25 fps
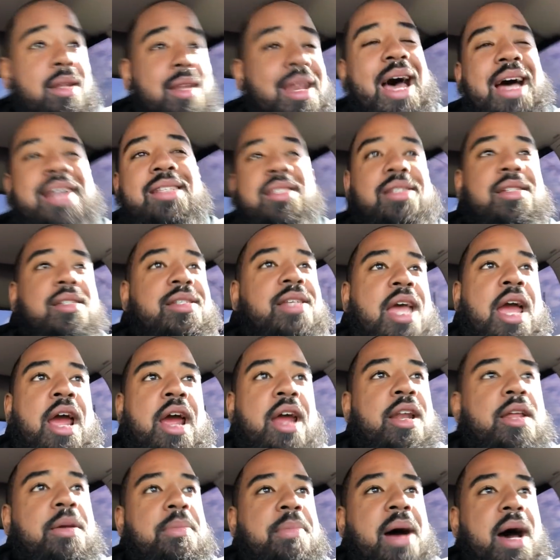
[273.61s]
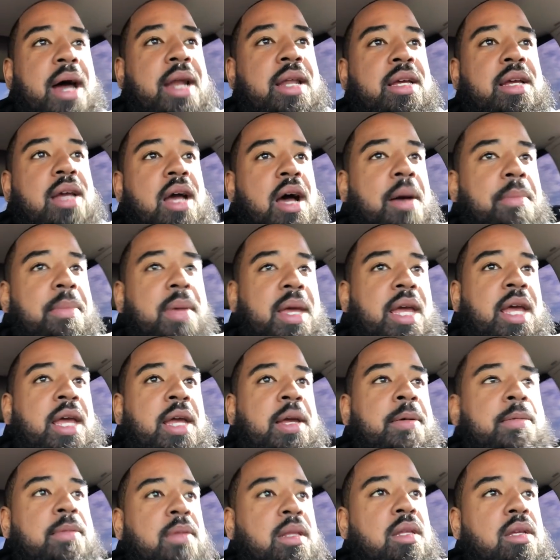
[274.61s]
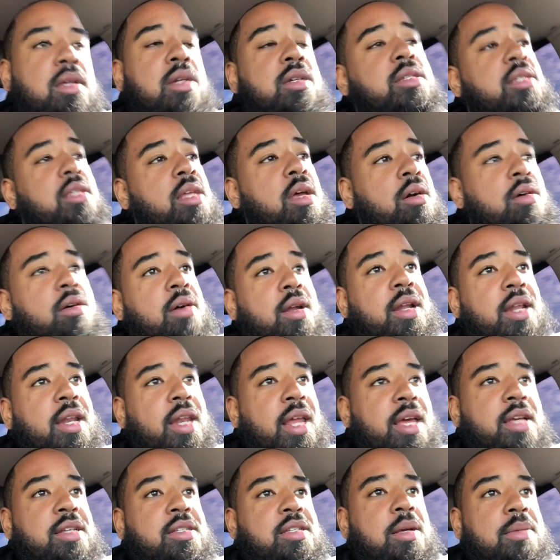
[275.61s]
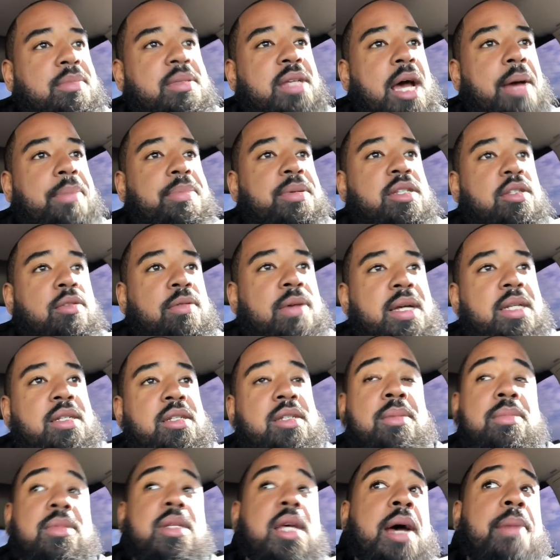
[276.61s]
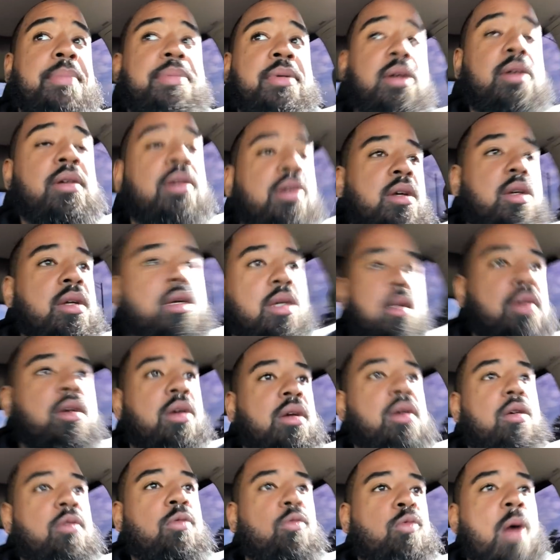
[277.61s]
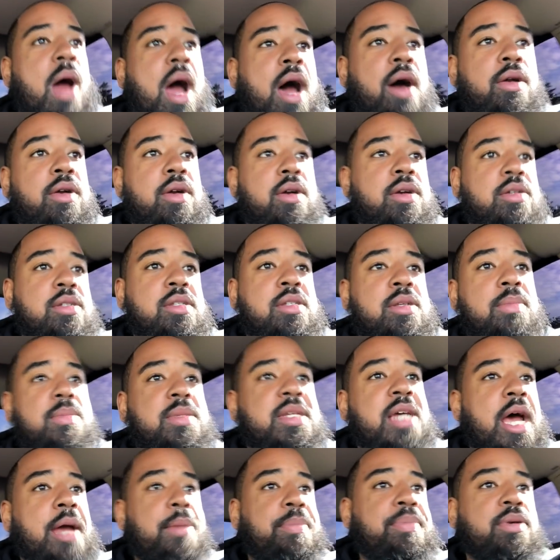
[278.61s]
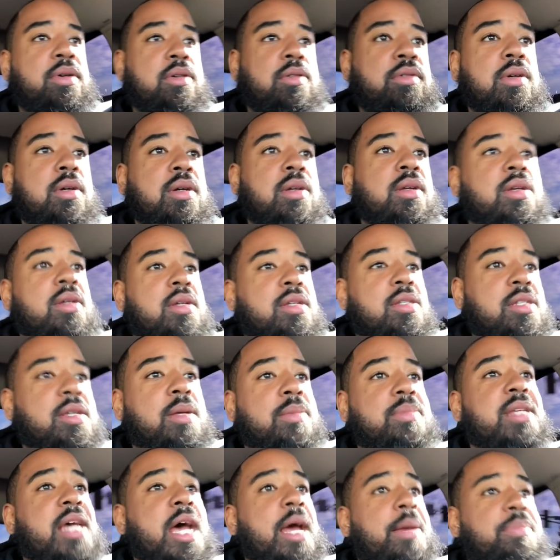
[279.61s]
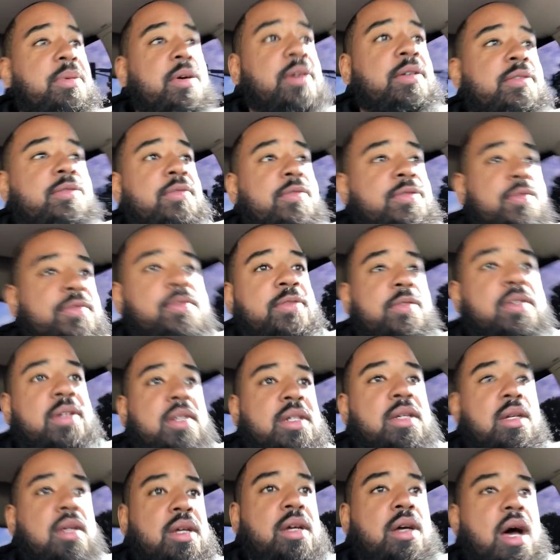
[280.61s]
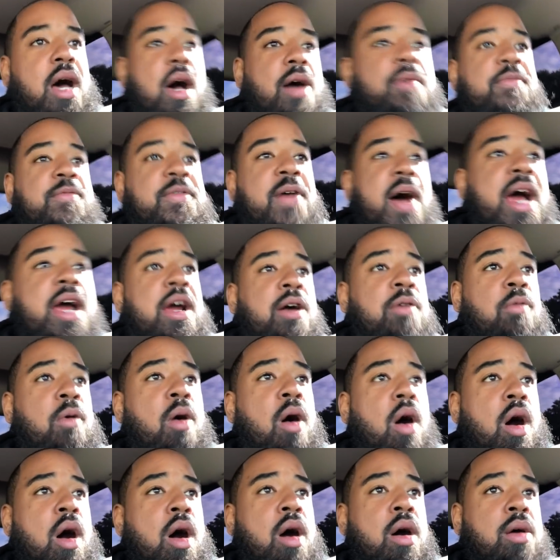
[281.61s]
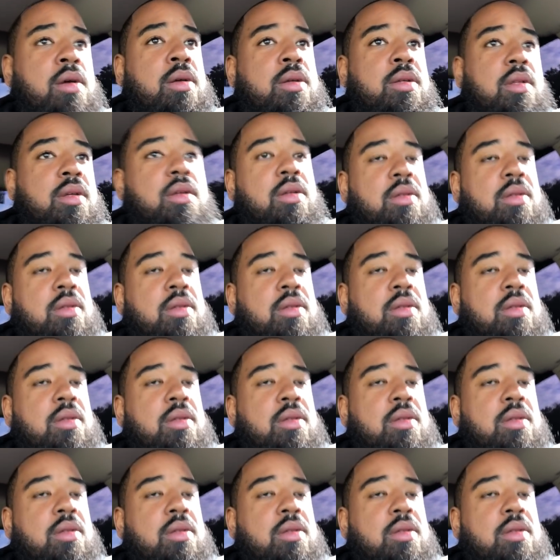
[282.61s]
Not to scare anybody. I mean, you're still going to need some type of switch, some type of router, some type of some type of um, firewall